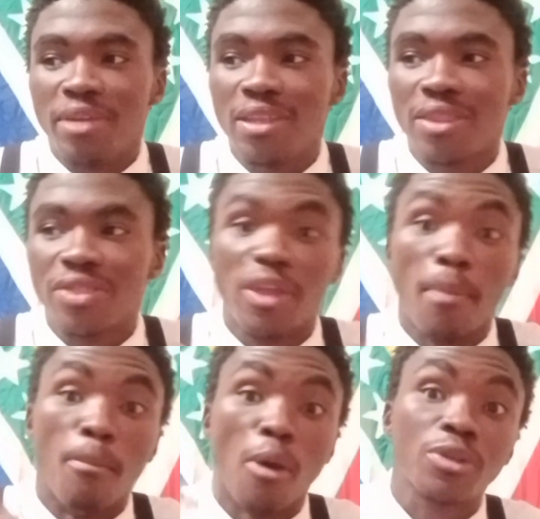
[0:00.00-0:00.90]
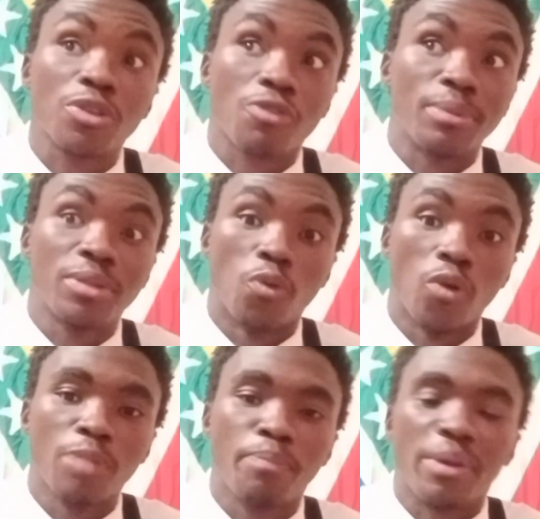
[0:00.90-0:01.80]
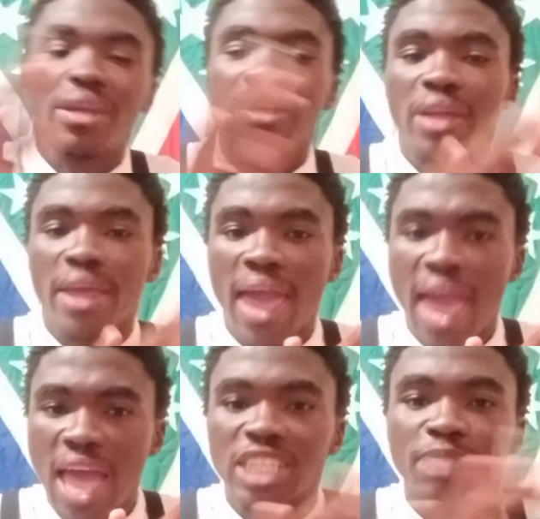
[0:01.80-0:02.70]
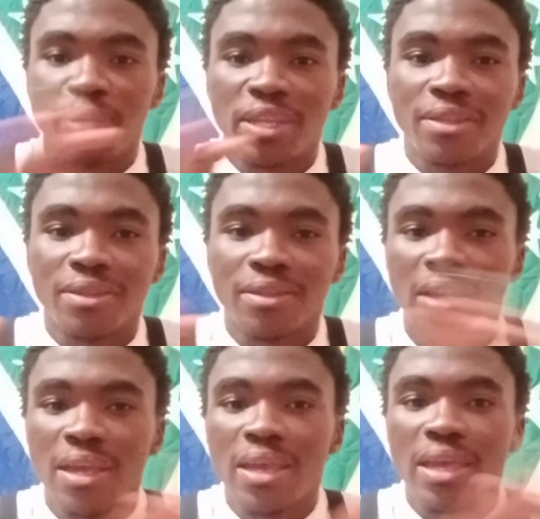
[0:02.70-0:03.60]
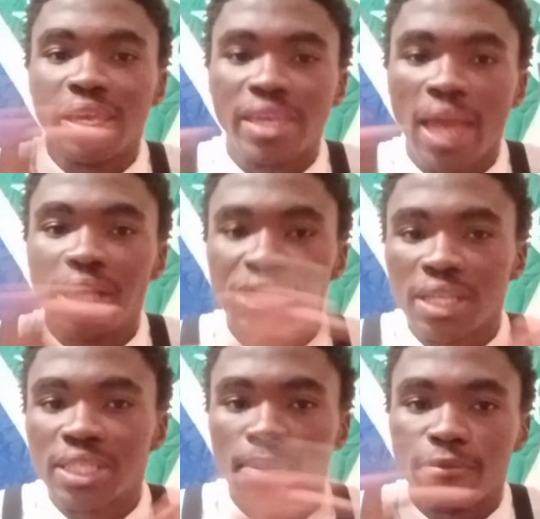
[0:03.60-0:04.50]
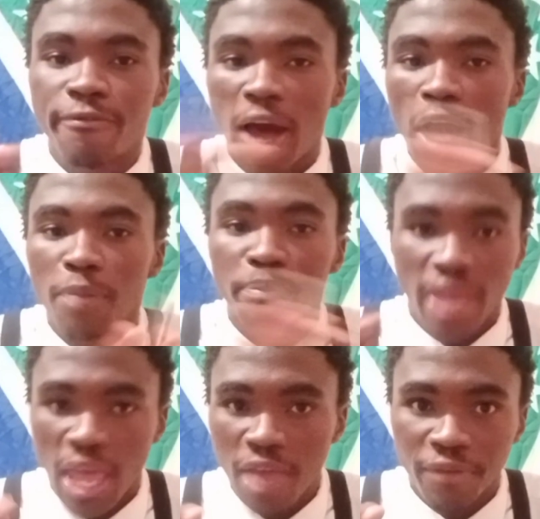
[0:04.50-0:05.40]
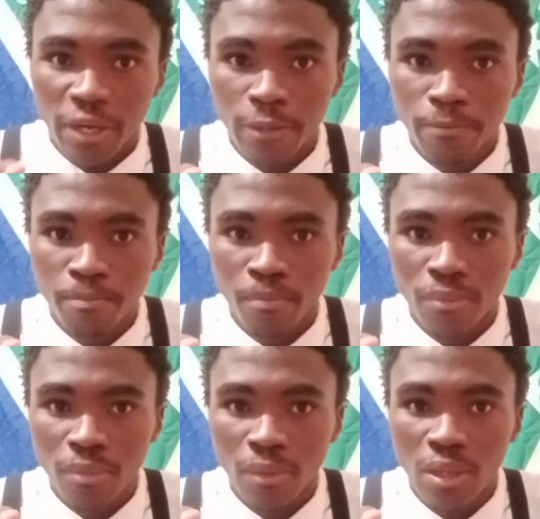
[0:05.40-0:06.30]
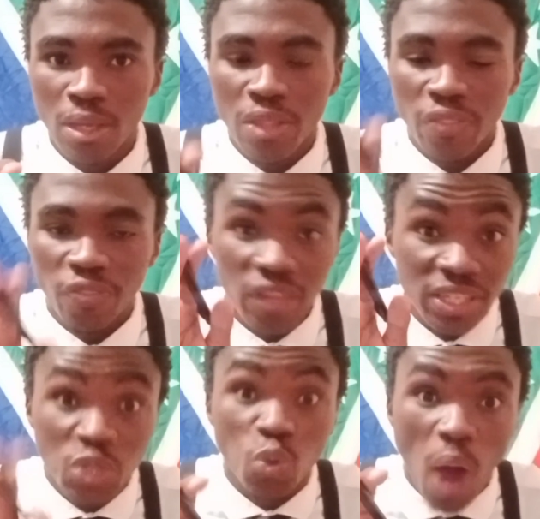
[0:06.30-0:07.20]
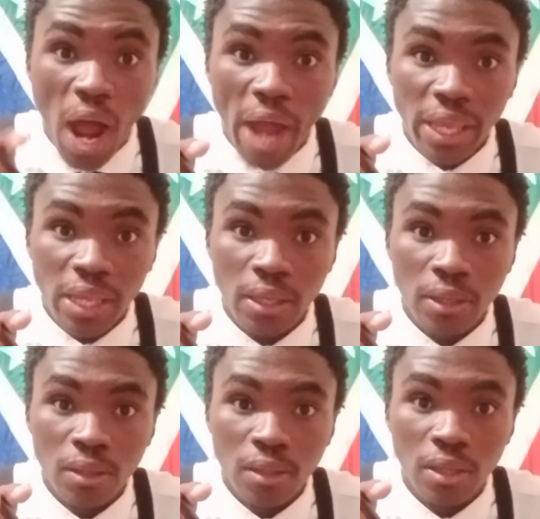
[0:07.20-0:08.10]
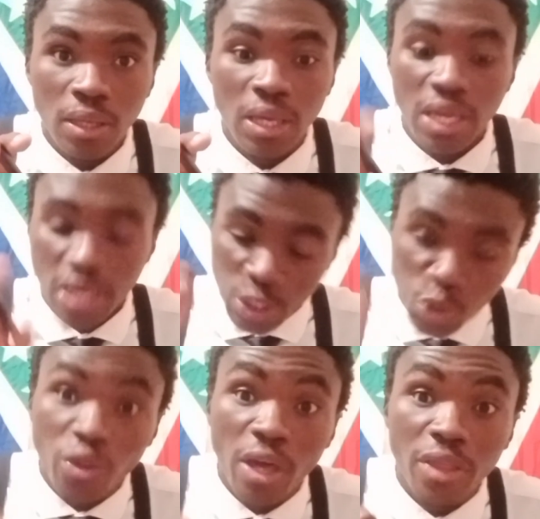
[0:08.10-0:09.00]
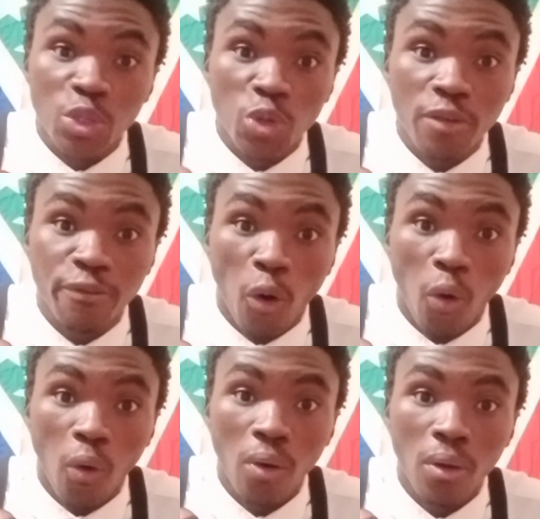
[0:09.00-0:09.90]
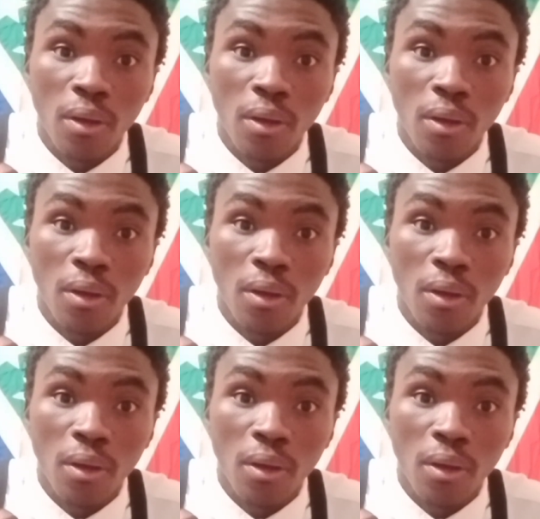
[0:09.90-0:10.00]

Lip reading: being the most corrupt in the world, but it has been engaging in some foul behavior. This is why, in 2024,